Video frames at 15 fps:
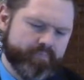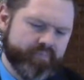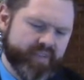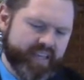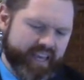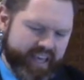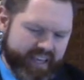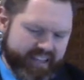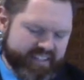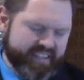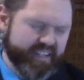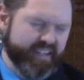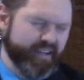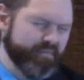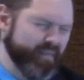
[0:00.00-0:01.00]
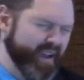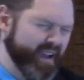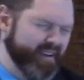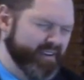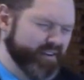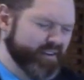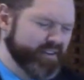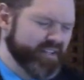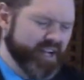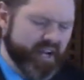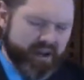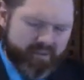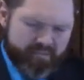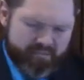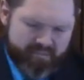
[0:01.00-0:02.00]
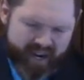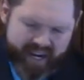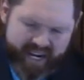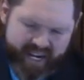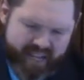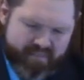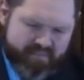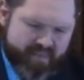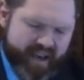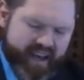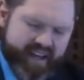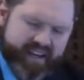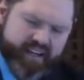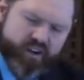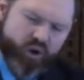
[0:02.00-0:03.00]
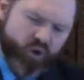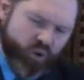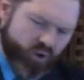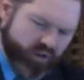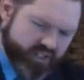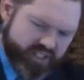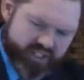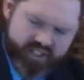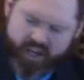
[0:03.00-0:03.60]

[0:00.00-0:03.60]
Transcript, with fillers: Kings and commanders, mighty men and horses,